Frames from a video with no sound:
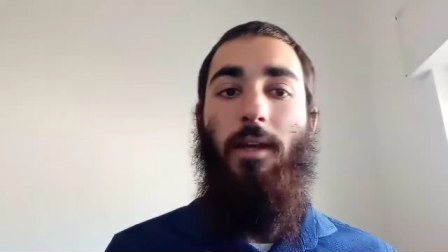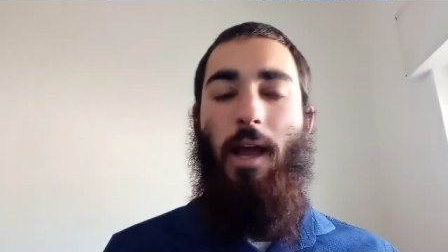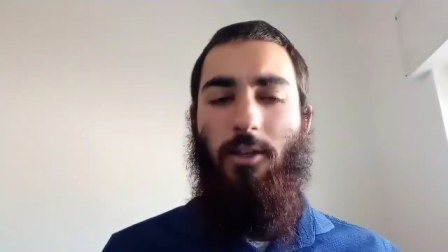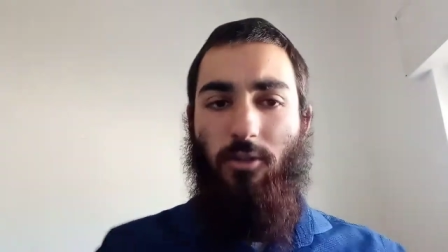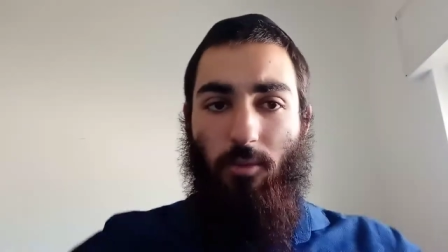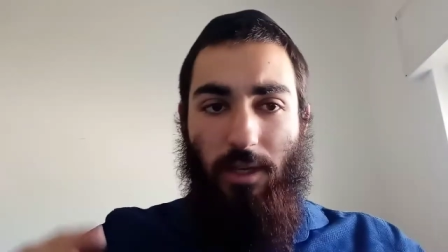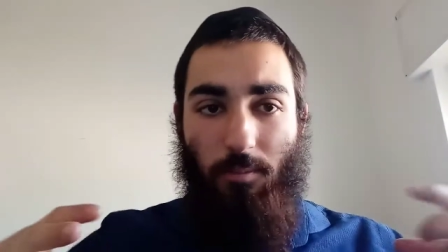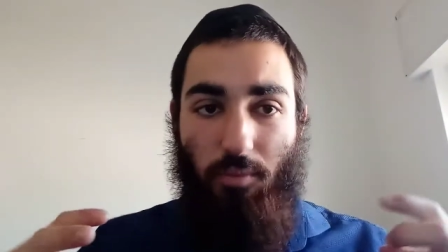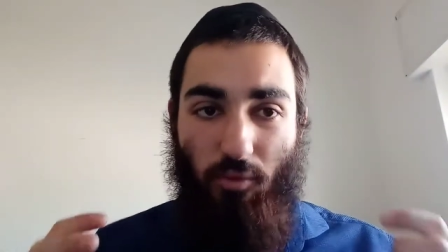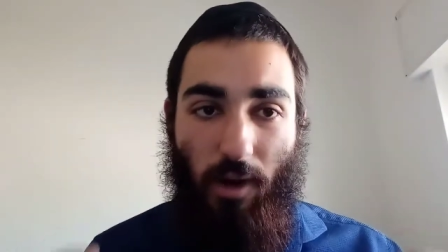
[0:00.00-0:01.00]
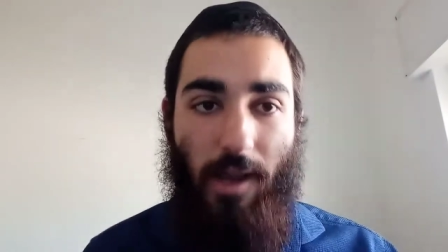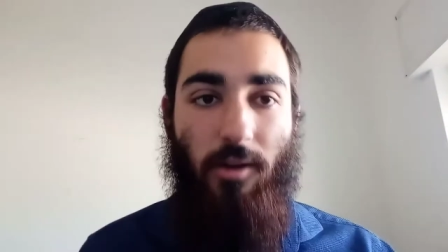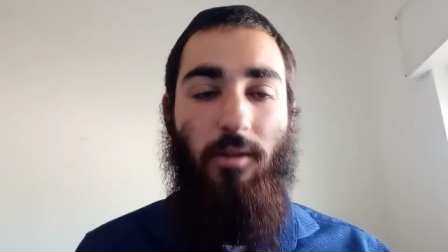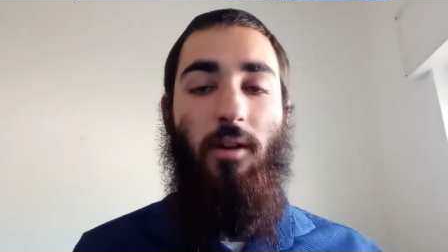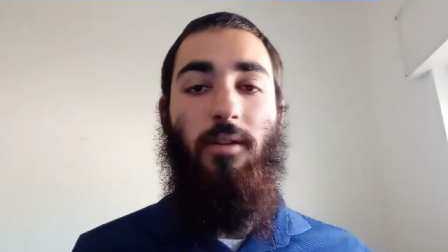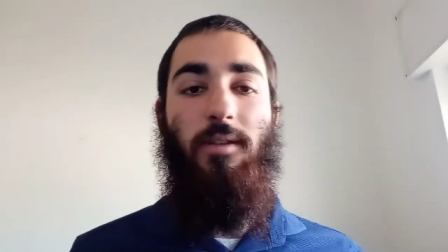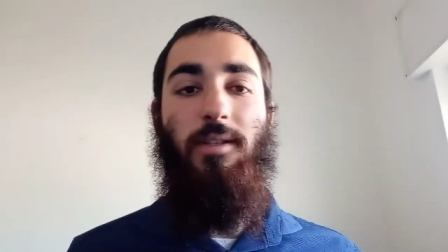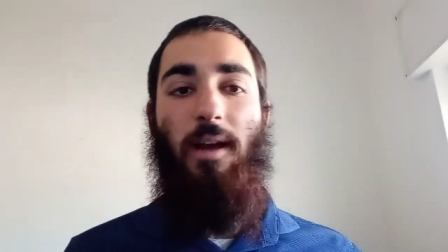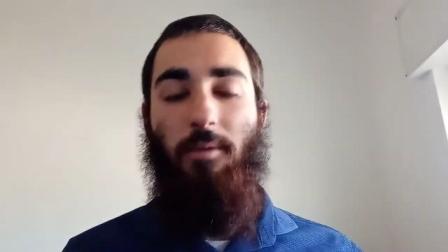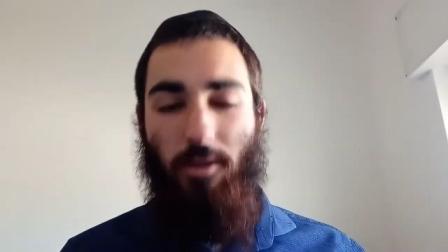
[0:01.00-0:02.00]
As you know, we eat bread on the
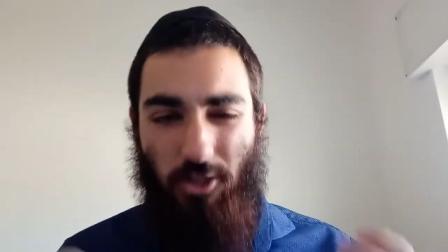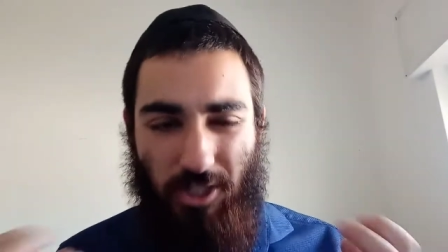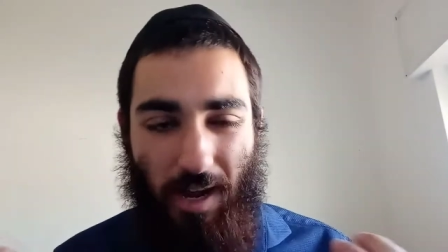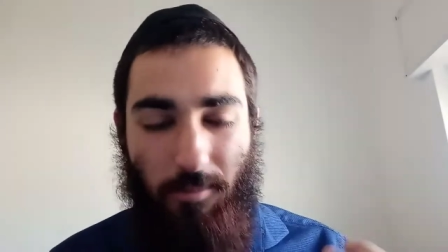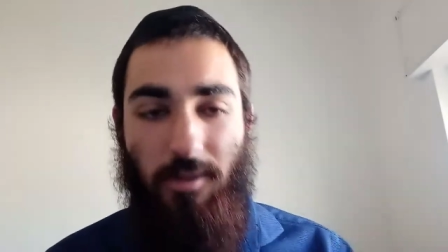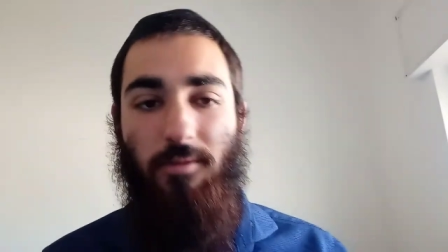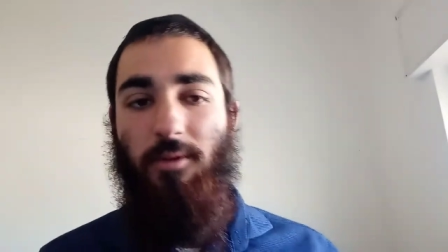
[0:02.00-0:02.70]
Sabbath, on Shabbos.